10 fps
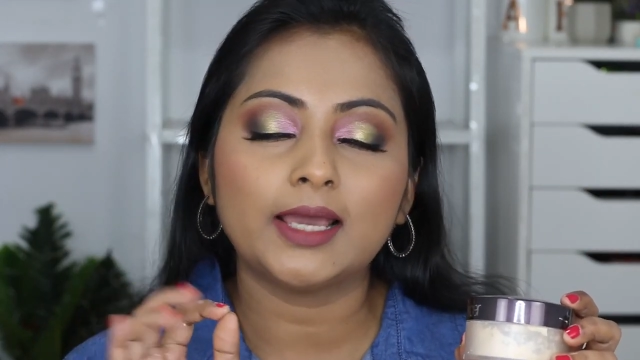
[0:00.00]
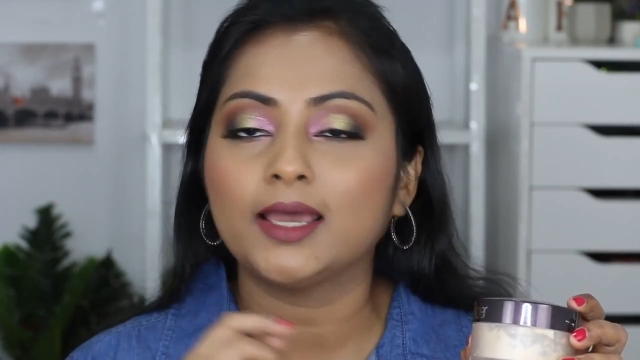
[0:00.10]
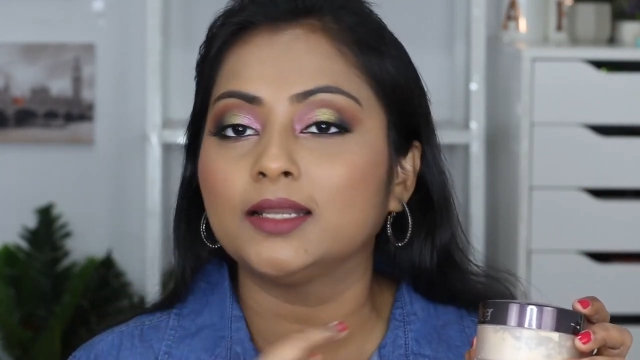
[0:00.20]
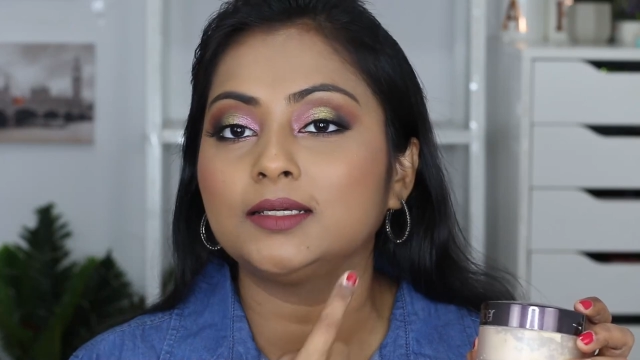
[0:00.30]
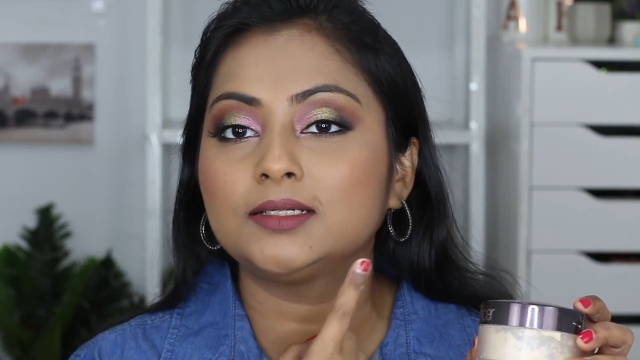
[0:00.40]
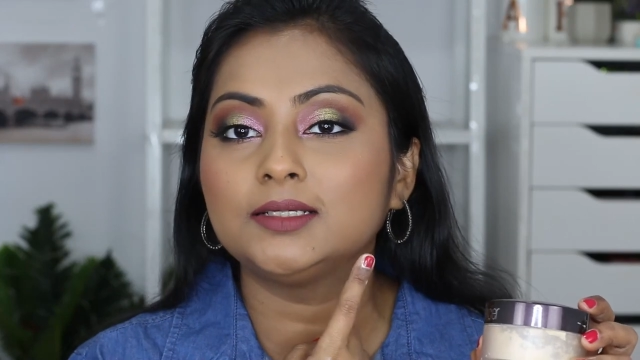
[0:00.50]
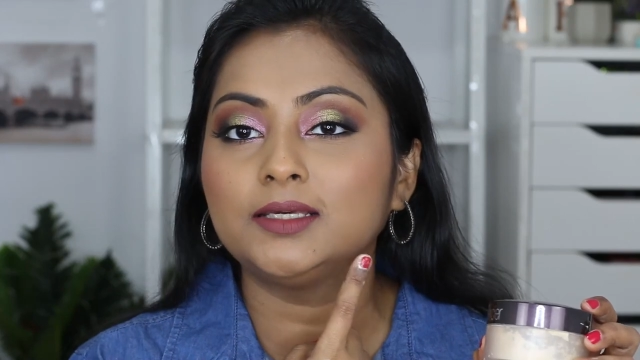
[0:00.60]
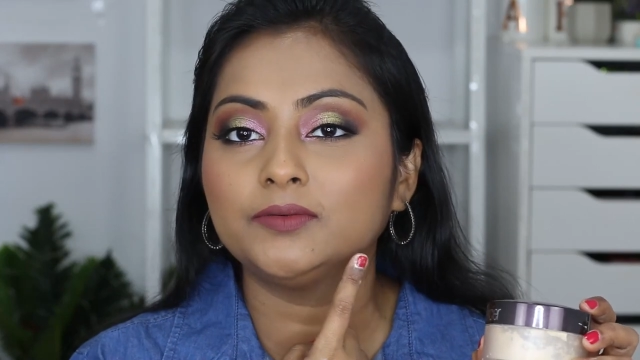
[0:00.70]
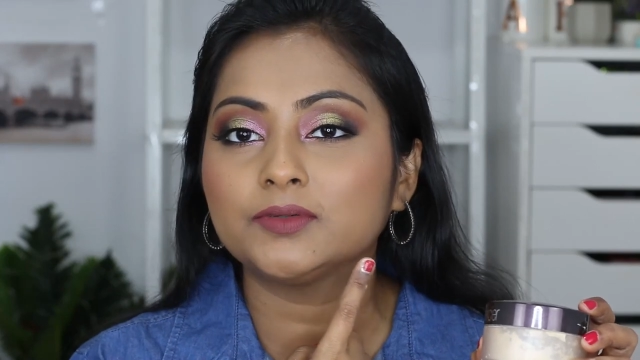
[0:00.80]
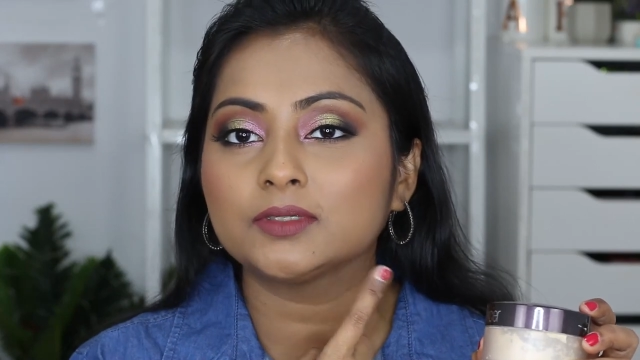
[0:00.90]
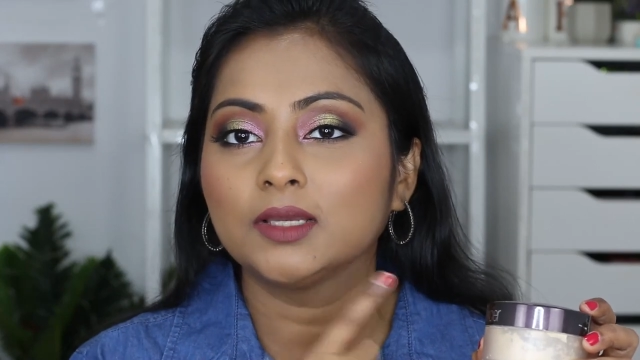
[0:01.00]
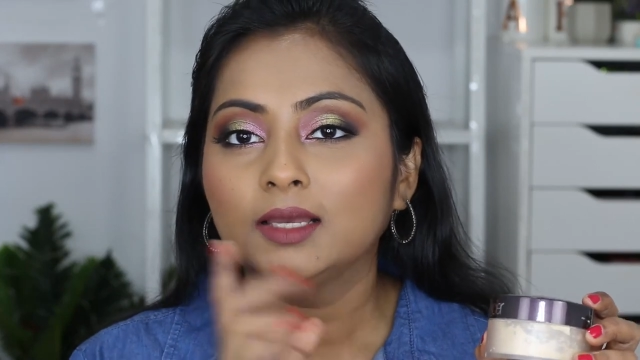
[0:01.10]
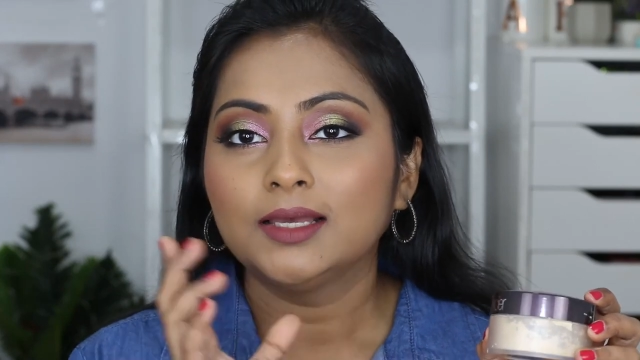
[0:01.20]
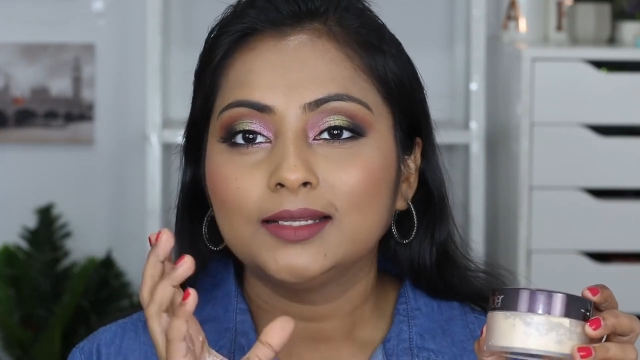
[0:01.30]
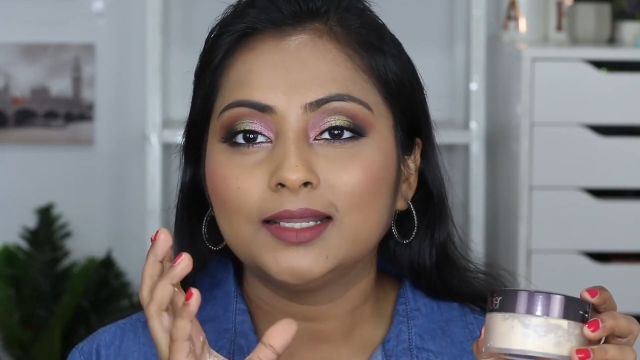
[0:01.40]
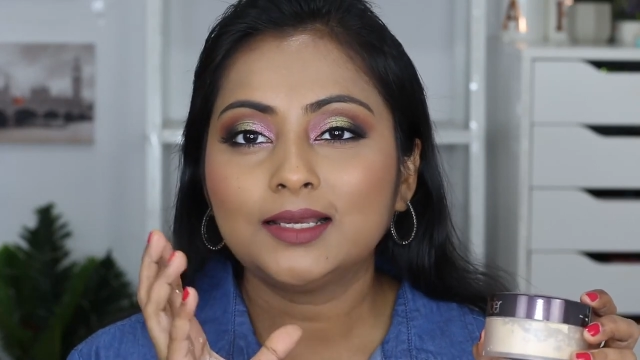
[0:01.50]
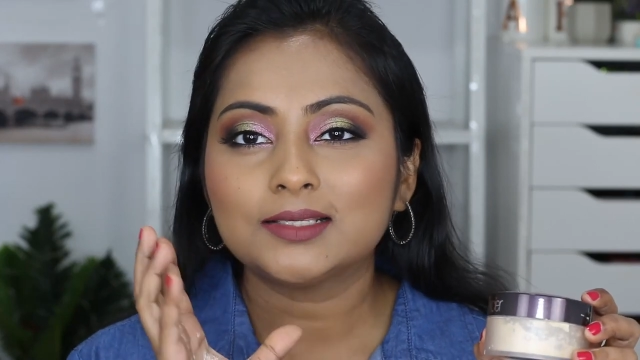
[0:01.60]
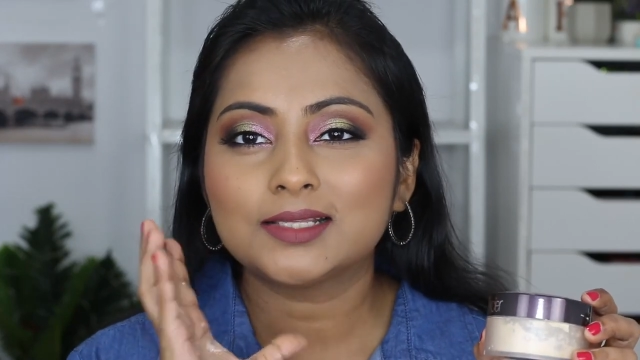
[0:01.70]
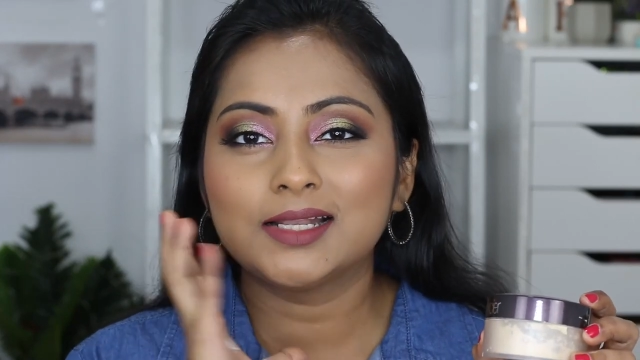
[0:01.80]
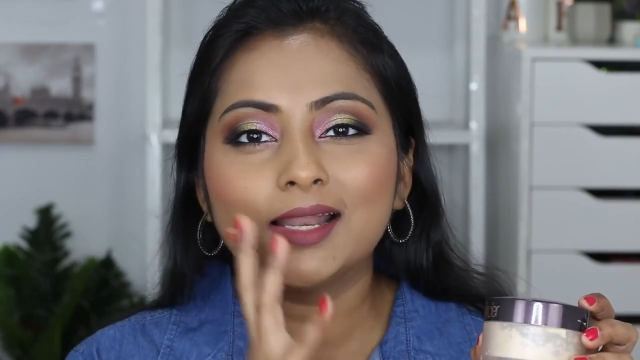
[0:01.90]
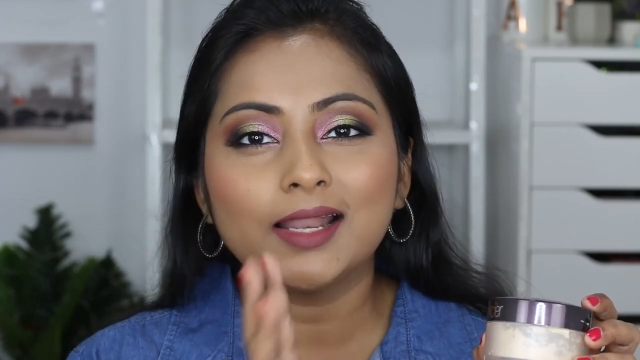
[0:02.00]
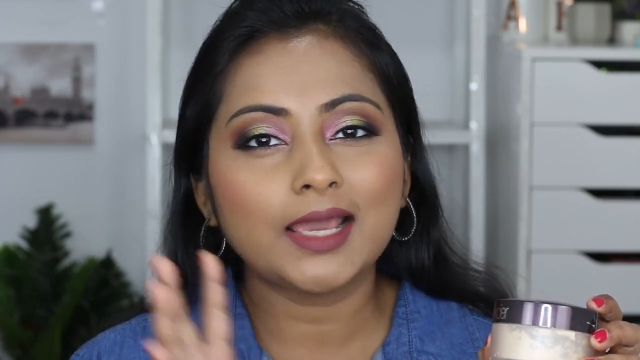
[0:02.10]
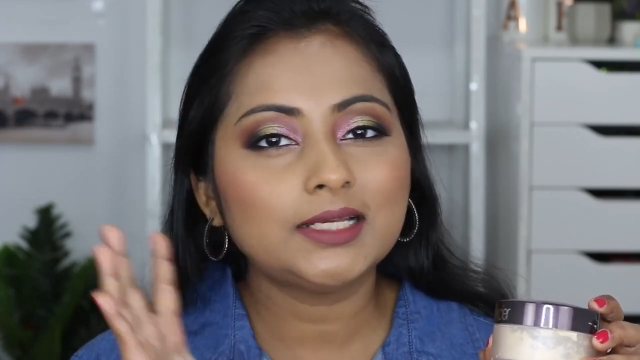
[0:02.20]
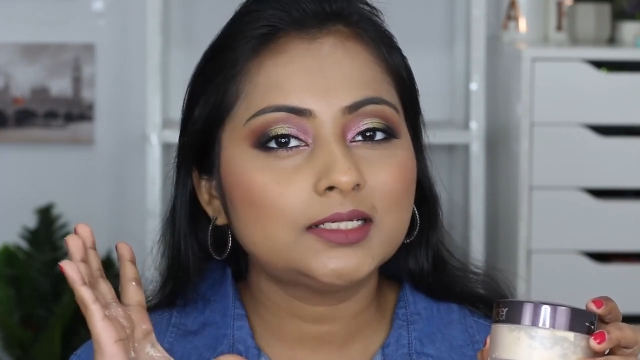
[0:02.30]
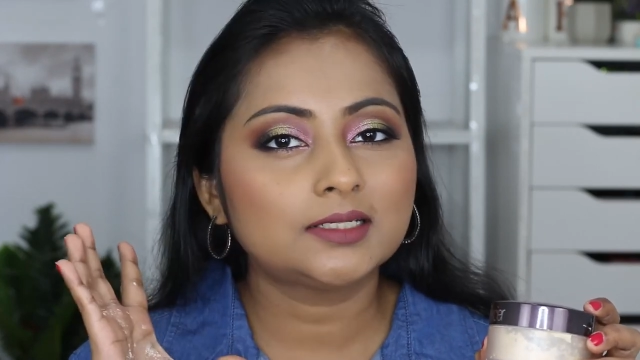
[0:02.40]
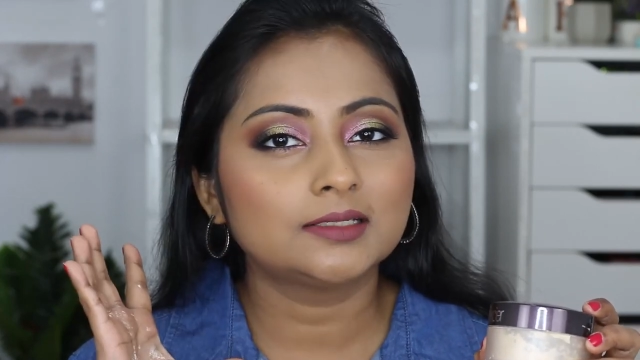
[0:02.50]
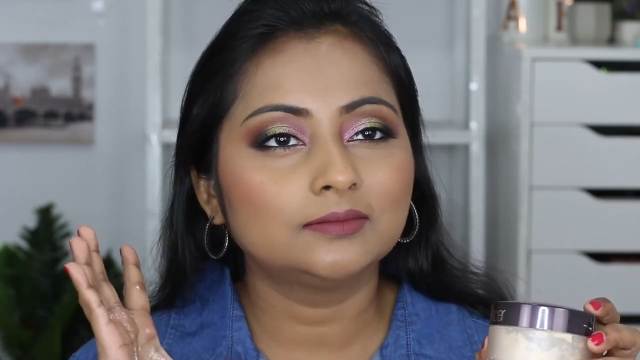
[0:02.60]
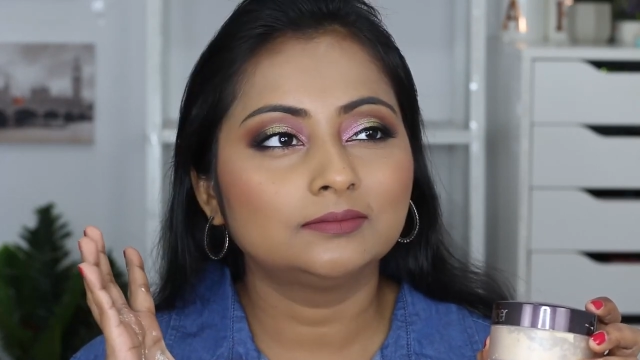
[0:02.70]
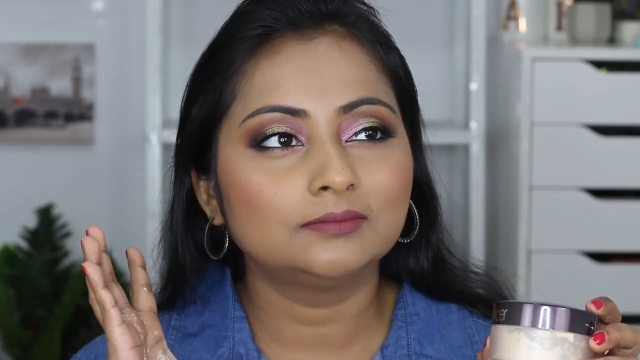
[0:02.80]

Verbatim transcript: and it gives like a slight